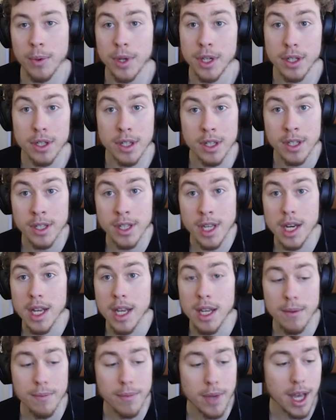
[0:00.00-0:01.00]
which is a
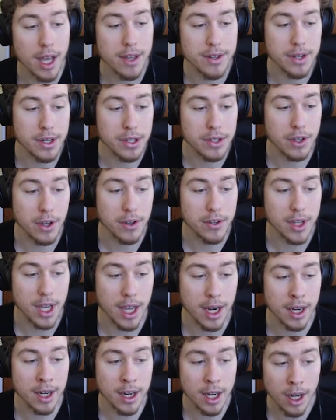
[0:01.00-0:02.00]
city, has an
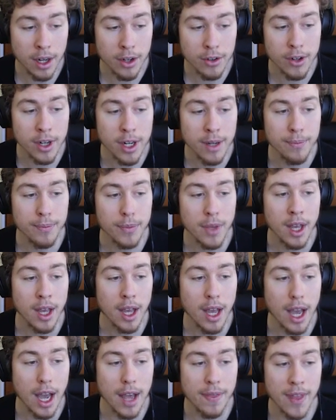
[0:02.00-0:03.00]
associated country,
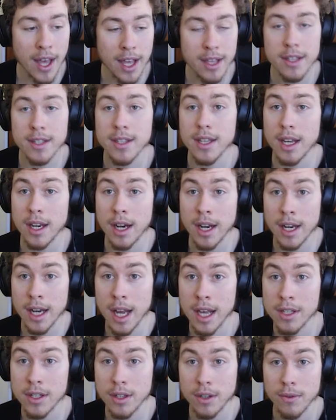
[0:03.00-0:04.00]
and that's in a
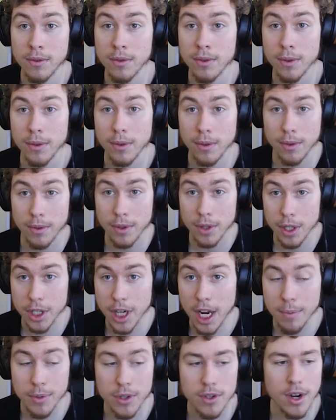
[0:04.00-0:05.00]
nested
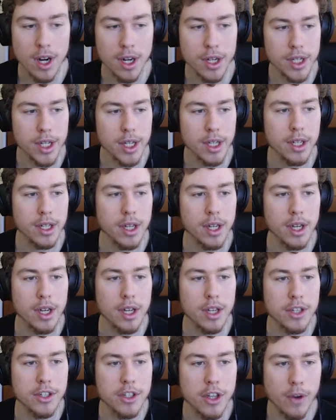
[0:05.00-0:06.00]
shape structure.
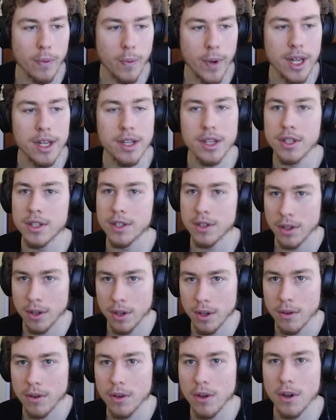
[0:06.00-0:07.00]
So we just
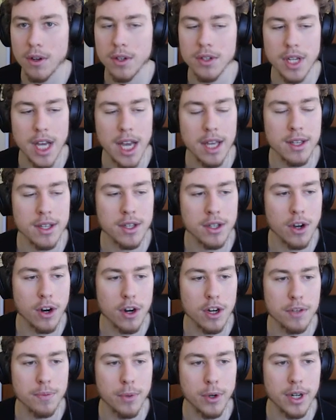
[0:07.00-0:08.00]
take this
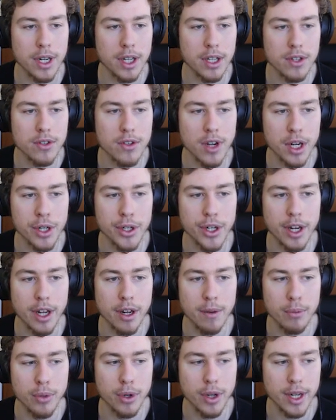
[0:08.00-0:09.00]
corresponding structure
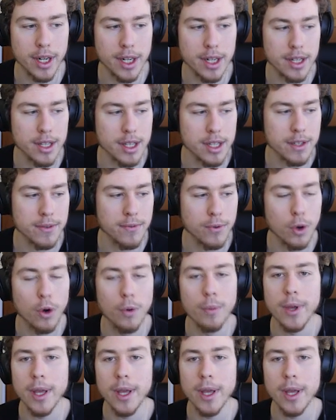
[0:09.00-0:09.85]
and put it into this form